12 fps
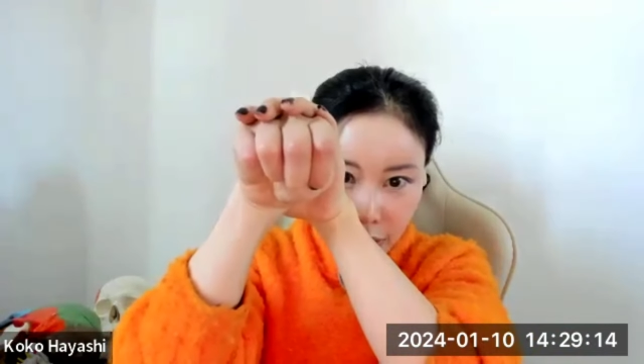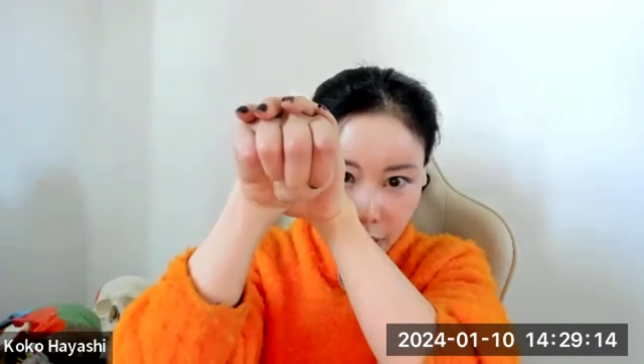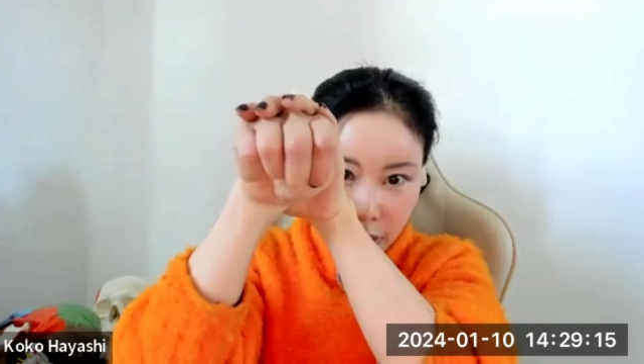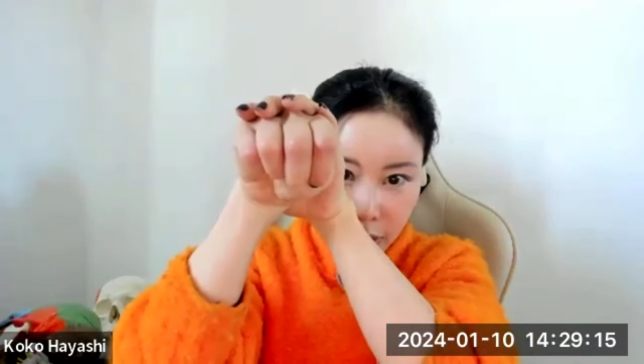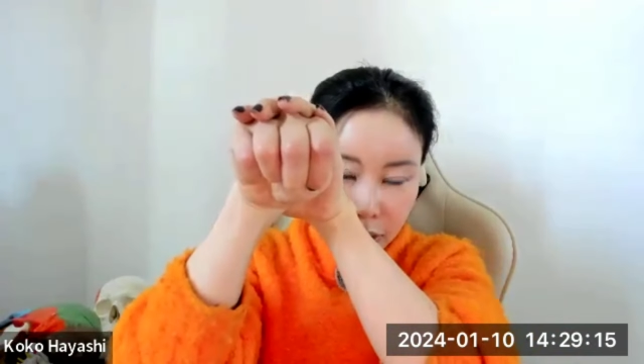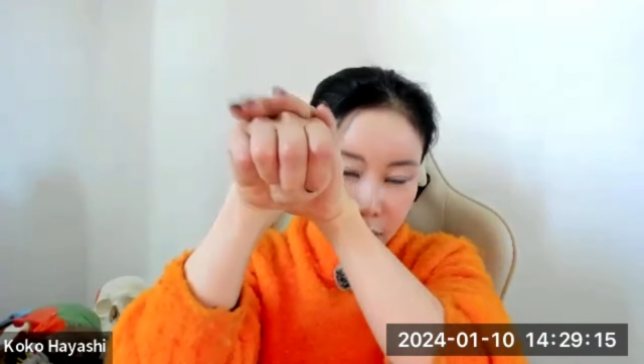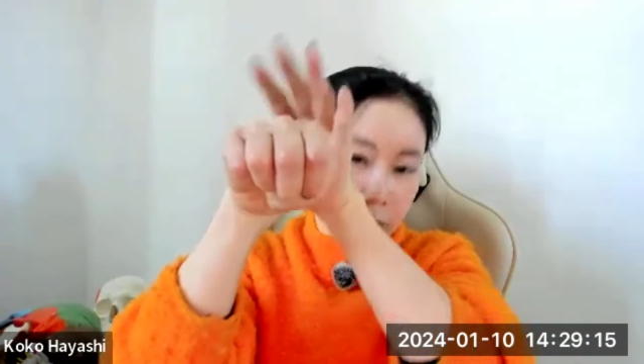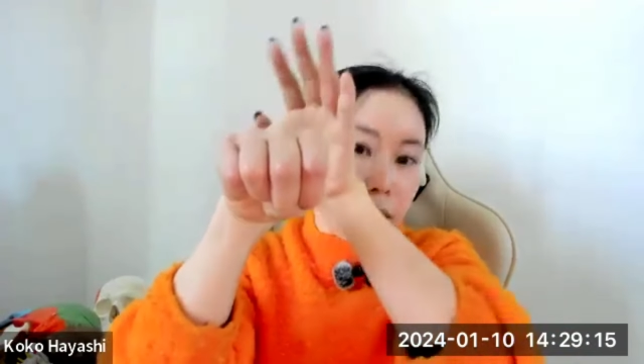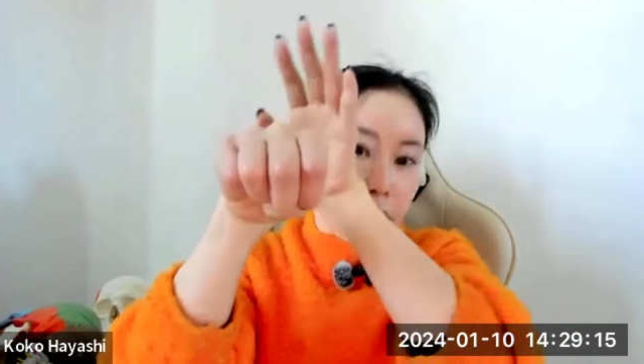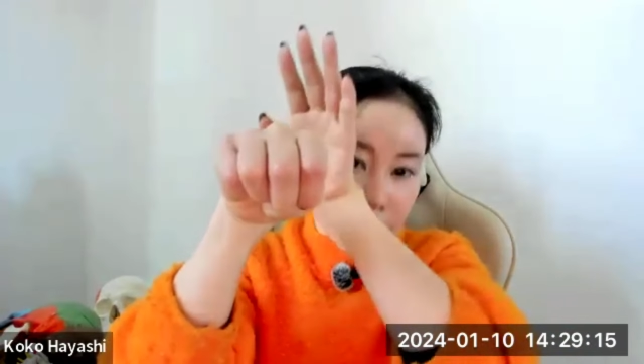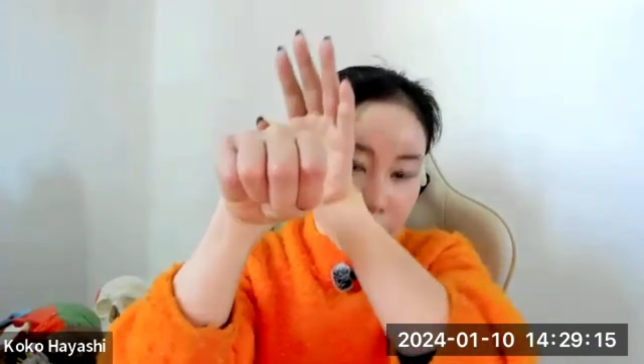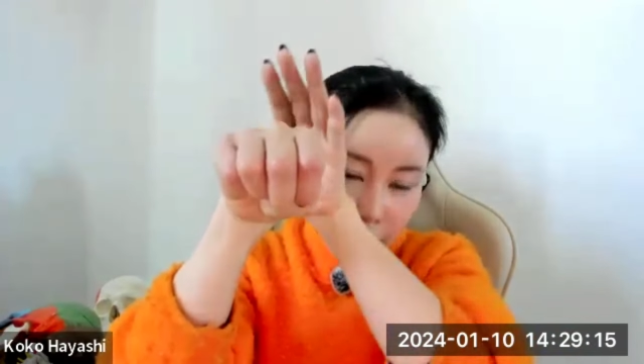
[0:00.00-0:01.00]
is
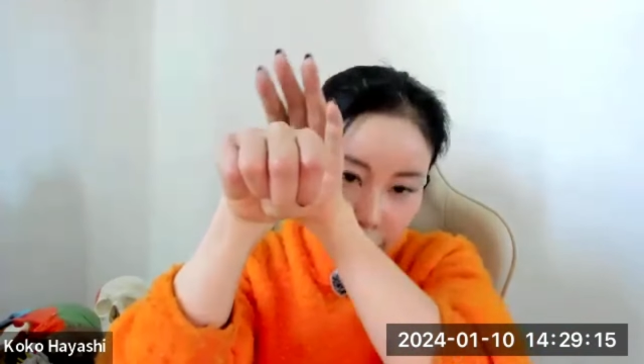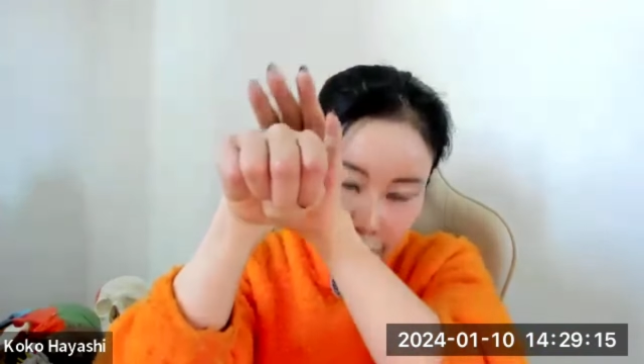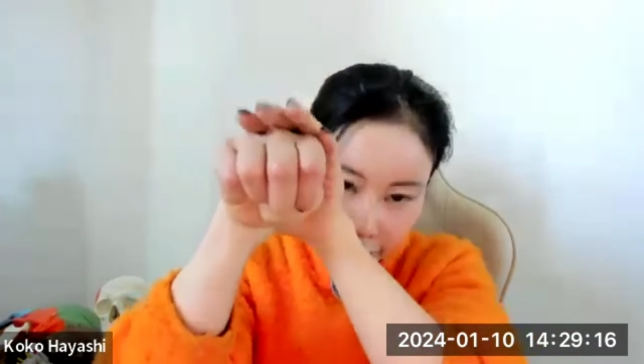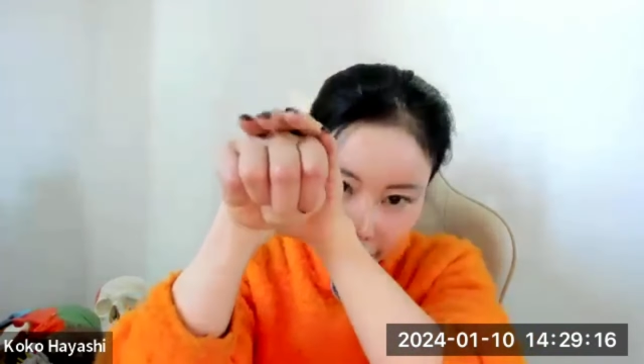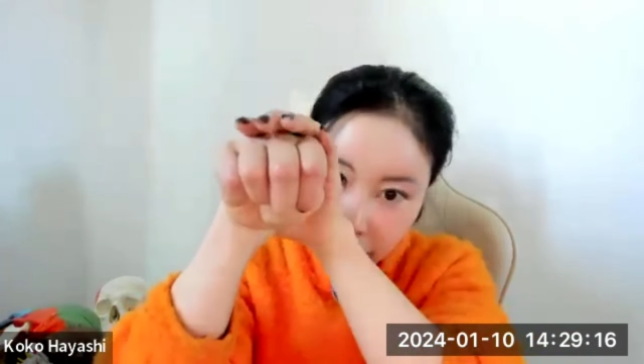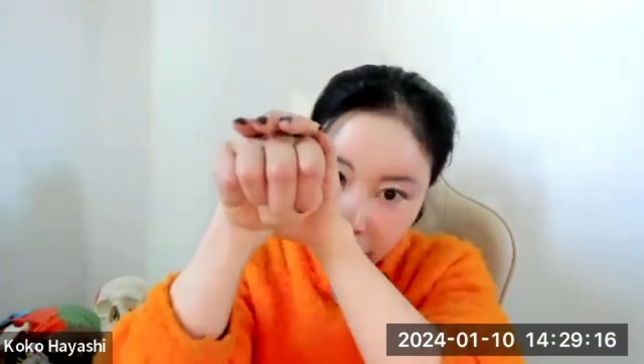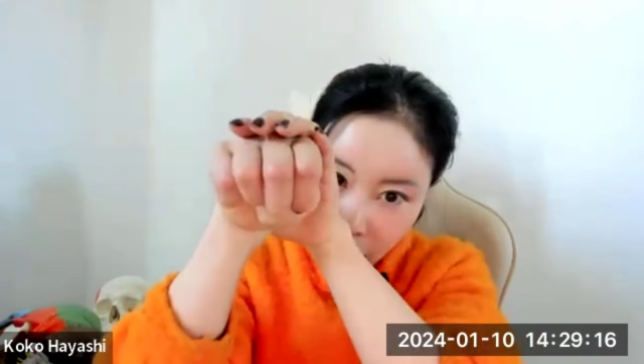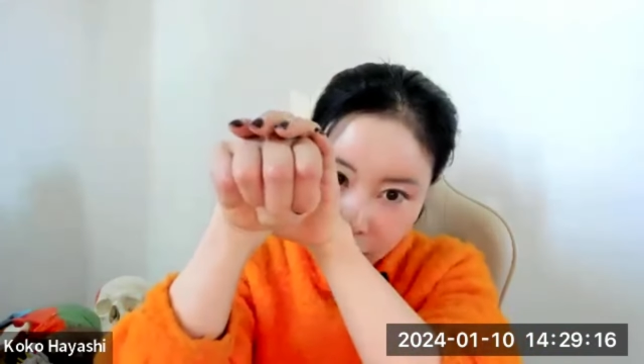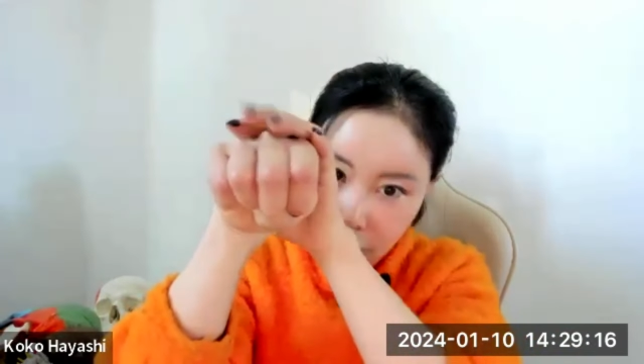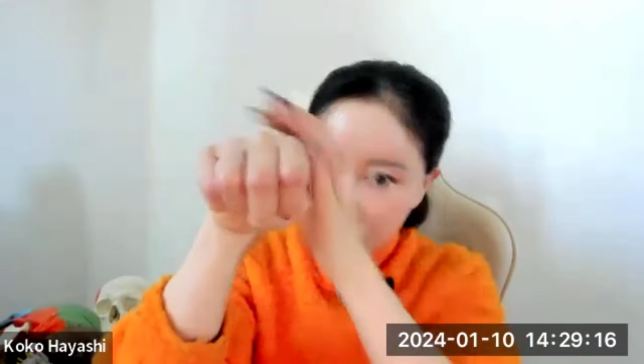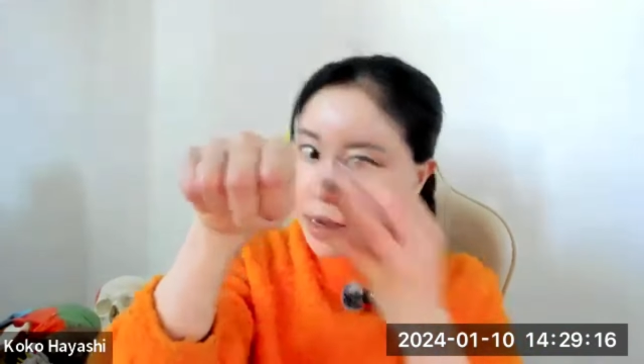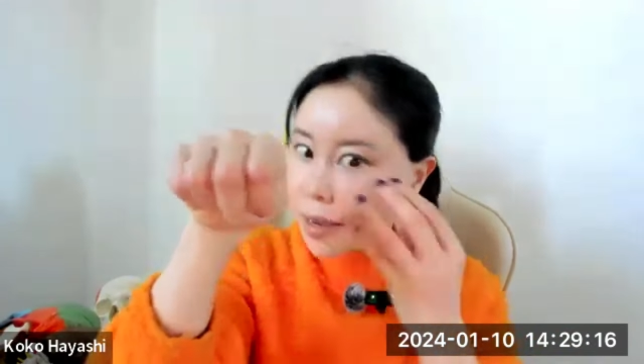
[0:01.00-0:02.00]
the fat
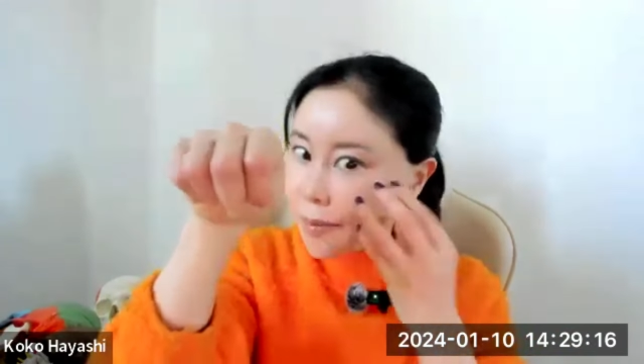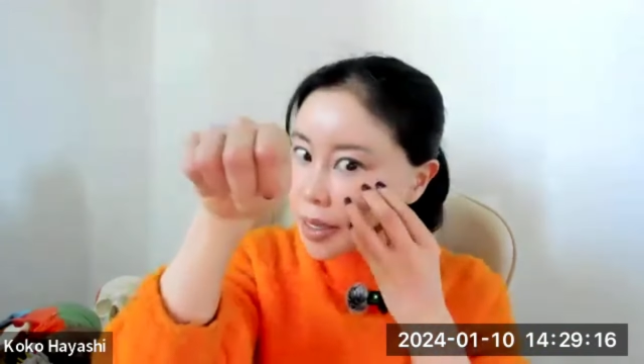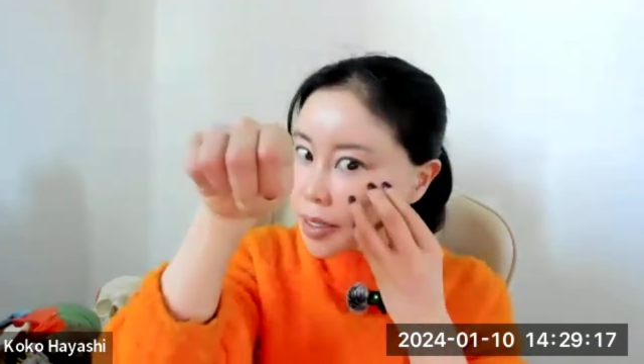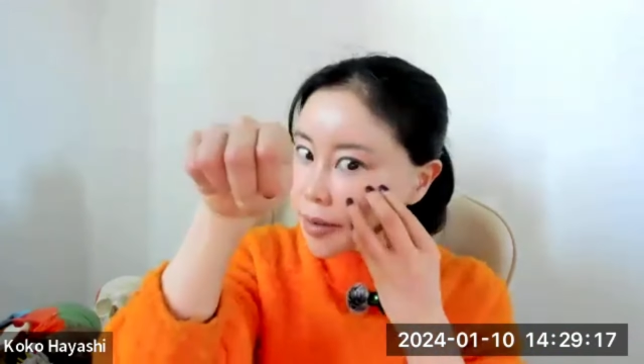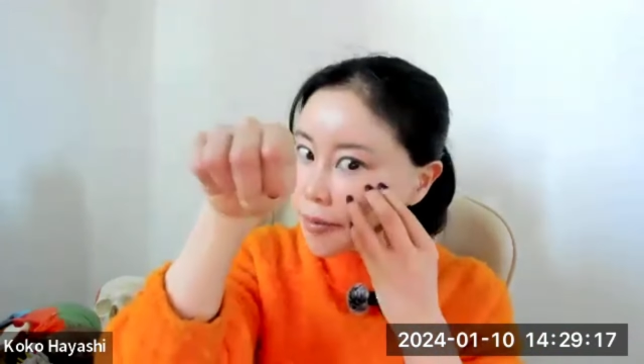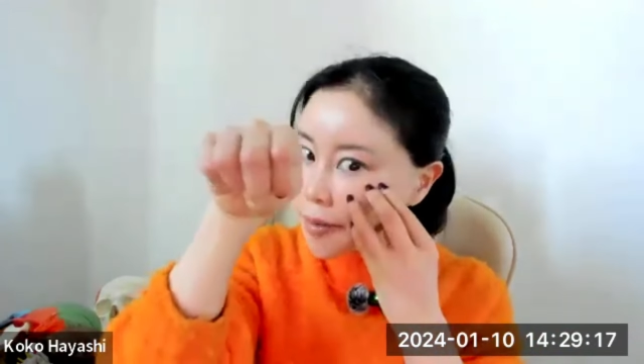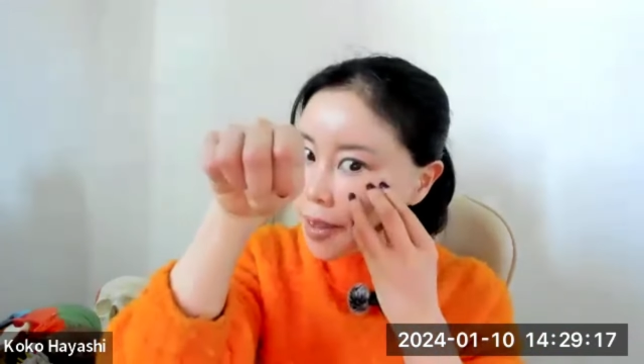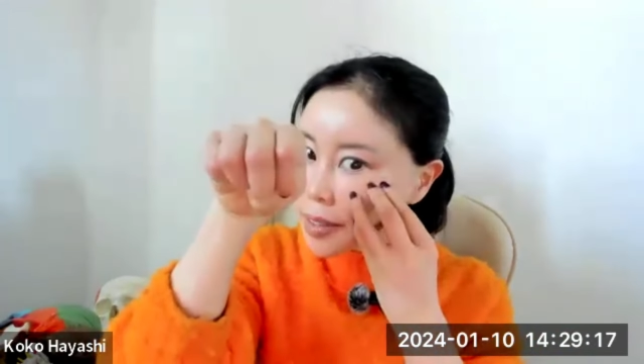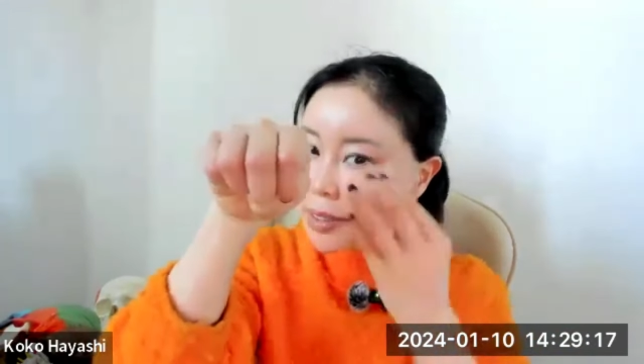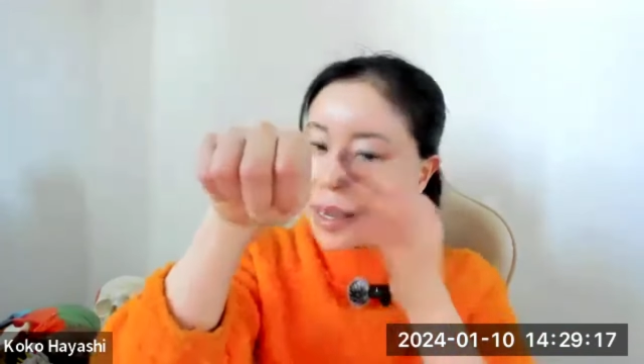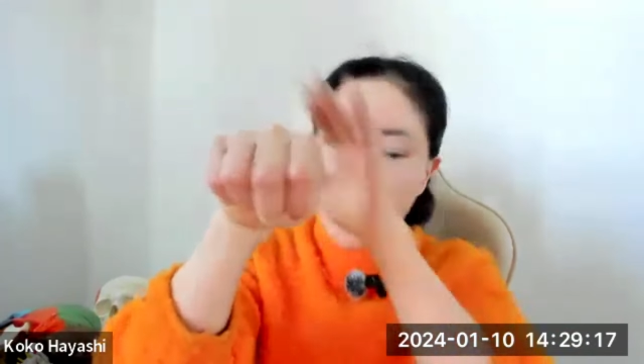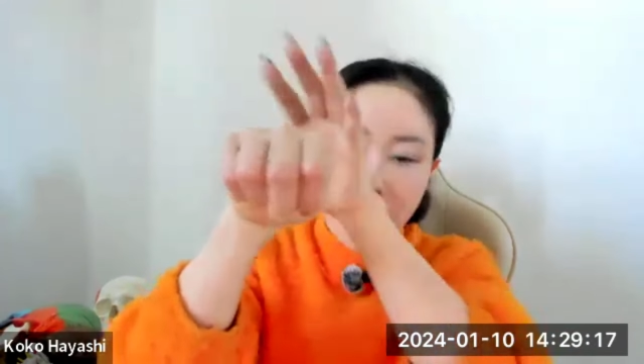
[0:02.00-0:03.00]
loss, same as the
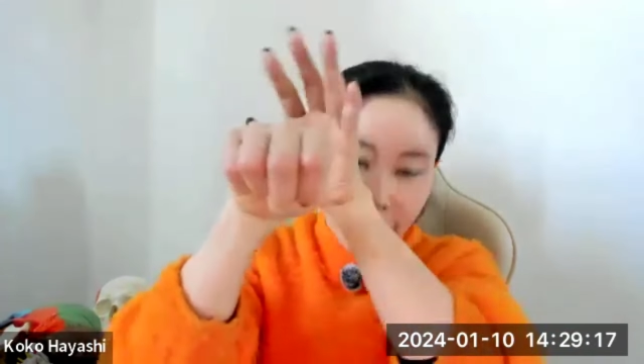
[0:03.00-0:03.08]
face.